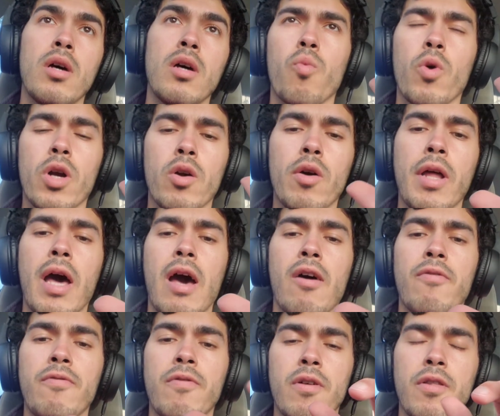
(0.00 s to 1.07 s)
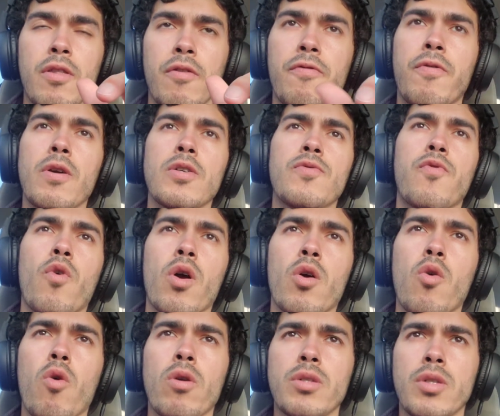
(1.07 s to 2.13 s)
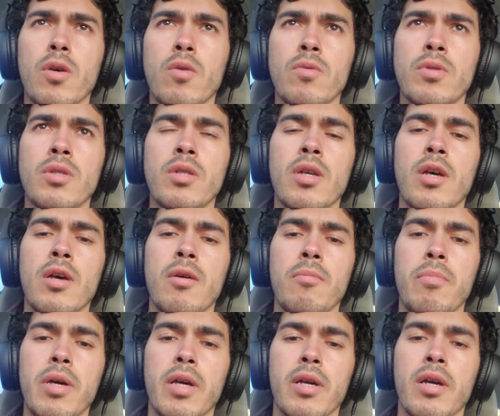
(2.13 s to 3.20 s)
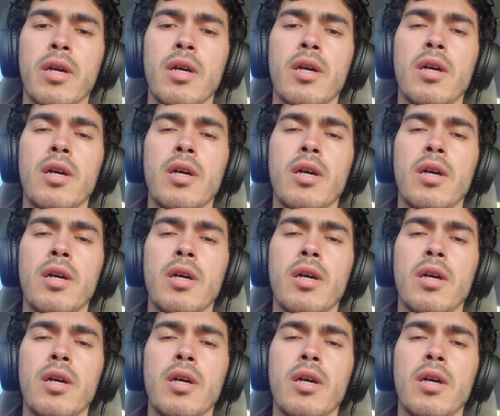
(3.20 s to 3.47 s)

we're going to have the first 4 chord tones being